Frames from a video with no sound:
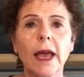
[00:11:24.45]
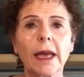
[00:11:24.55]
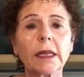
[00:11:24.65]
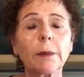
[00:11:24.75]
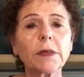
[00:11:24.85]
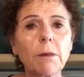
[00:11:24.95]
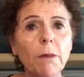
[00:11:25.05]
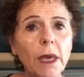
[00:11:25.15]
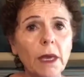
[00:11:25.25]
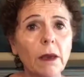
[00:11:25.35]
It's up to
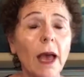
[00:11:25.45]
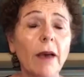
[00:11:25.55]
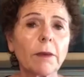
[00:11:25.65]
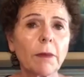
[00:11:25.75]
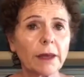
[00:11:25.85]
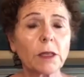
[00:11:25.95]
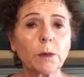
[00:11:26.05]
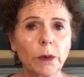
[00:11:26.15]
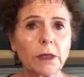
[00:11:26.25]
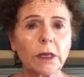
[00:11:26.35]
me, having met this
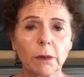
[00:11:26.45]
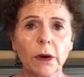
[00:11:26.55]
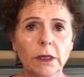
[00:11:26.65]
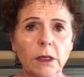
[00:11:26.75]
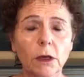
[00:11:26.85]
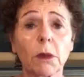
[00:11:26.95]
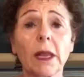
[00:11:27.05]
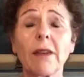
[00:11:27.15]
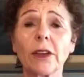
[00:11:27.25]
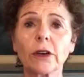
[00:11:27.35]
person at Barnes and Noble,
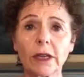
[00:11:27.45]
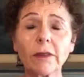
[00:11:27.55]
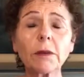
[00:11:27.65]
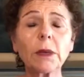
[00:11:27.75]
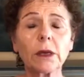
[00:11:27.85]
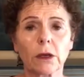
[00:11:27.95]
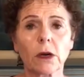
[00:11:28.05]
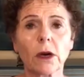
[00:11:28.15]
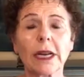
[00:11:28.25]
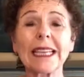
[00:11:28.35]
having her given me her card,